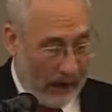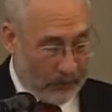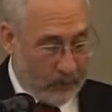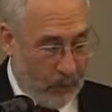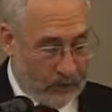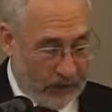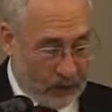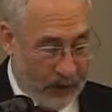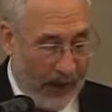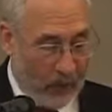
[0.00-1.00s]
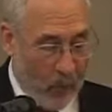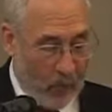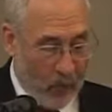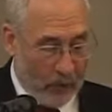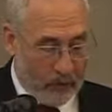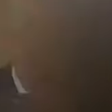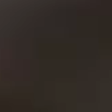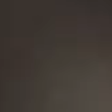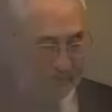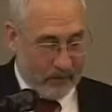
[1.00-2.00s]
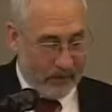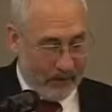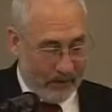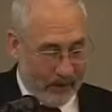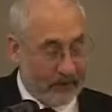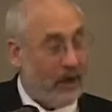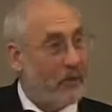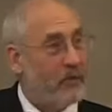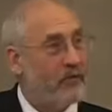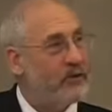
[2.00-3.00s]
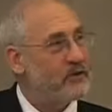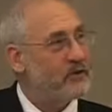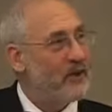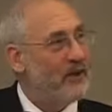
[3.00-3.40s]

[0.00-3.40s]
suppose I should add one more thing, and on top of his